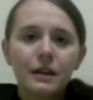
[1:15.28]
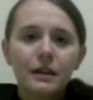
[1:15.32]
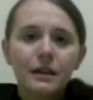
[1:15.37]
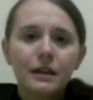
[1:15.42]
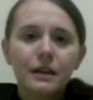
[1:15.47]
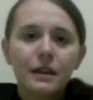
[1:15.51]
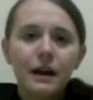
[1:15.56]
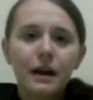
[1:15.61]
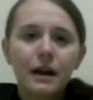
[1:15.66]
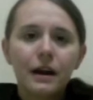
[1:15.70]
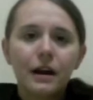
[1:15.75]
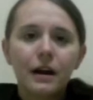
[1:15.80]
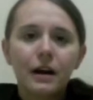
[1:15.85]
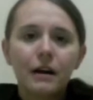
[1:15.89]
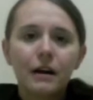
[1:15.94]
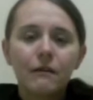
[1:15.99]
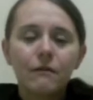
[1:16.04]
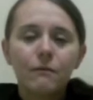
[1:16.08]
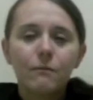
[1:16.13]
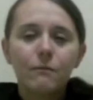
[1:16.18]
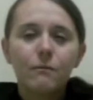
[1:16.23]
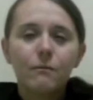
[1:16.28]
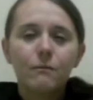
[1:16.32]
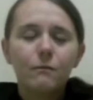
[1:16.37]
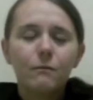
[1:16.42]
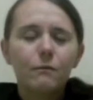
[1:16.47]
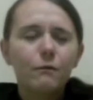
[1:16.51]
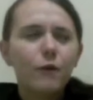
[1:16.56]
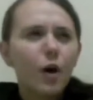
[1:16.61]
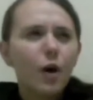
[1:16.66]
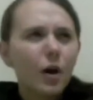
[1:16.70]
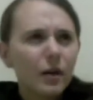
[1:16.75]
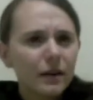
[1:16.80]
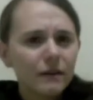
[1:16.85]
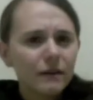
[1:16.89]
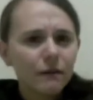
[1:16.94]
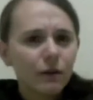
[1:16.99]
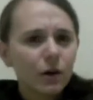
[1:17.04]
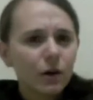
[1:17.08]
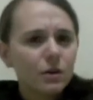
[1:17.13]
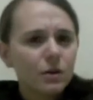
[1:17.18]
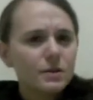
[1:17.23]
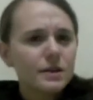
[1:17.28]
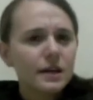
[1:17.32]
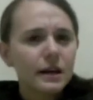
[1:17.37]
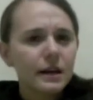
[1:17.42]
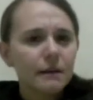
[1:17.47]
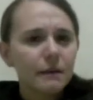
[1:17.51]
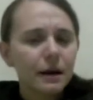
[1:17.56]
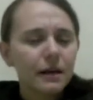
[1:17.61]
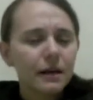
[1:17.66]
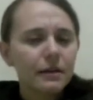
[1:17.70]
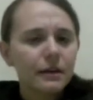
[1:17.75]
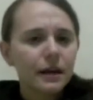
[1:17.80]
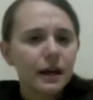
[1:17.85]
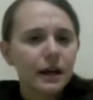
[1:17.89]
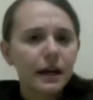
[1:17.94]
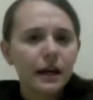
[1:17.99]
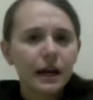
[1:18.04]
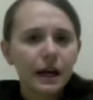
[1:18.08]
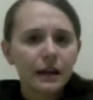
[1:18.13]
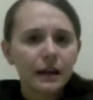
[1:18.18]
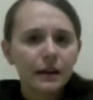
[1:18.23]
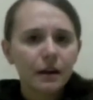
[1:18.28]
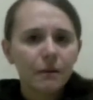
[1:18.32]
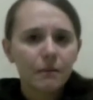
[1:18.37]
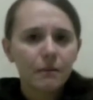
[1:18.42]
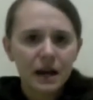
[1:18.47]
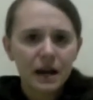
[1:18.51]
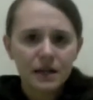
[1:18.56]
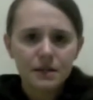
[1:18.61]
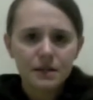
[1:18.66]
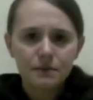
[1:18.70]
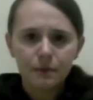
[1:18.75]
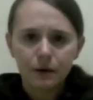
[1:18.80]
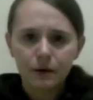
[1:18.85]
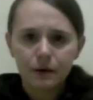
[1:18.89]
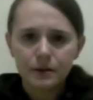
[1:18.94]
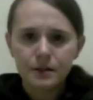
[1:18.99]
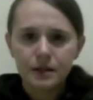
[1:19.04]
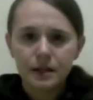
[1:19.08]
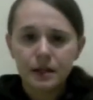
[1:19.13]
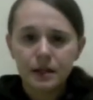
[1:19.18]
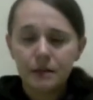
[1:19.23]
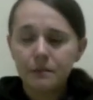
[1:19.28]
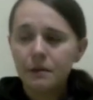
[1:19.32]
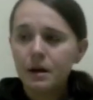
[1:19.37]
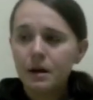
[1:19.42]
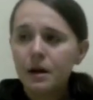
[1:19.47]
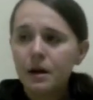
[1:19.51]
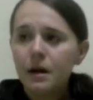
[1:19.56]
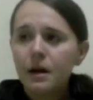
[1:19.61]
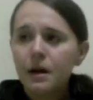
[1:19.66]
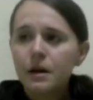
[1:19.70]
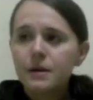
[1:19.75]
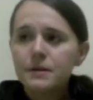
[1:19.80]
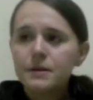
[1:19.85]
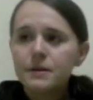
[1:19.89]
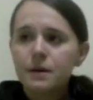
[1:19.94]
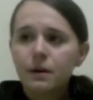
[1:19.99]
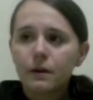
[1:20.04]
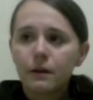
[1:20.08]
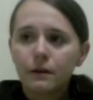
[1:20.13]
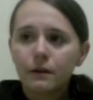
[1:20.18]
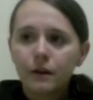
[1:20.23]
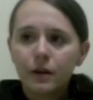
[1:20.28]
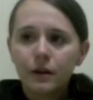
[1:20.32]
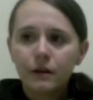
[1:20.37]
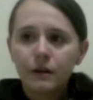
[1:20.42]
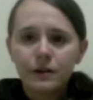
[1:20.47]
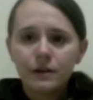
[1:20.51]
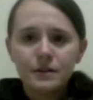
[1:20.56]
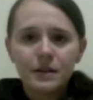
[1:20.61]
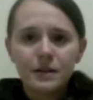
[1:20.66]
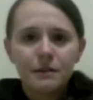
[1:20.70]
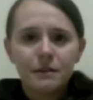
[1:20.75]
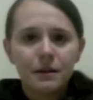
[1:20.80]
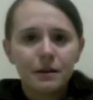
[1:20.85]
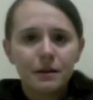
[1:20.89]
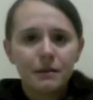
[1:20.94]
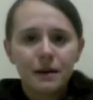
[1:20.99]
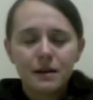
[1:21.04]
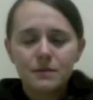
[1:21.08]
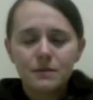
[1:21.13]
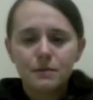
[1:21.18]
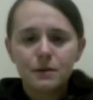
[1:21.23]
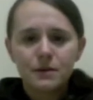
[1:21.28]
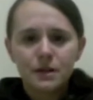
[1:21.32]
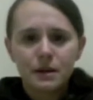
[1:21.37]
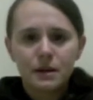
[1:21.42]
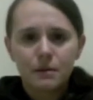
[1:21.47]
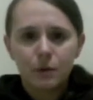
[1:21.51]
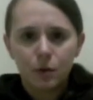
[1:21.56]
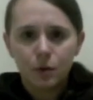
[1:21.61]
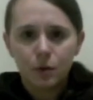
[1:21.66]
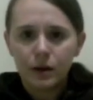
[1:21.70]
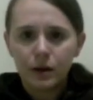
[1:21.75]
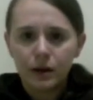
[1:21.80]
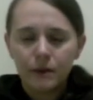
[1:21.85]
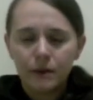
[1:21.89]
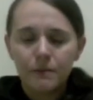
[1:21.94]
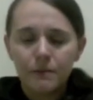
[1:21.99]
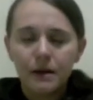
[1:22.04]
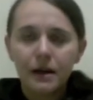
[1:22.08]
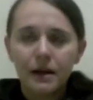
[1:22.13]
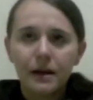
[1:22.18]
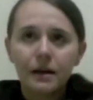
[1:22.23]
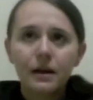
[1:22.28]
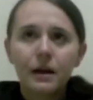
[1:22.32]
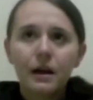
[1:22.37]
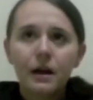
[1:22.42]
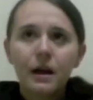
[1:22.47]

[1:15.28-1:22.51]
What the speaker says: their volleyball team, I think, and their baseball team. So their volleyball team and their baseball team are really big.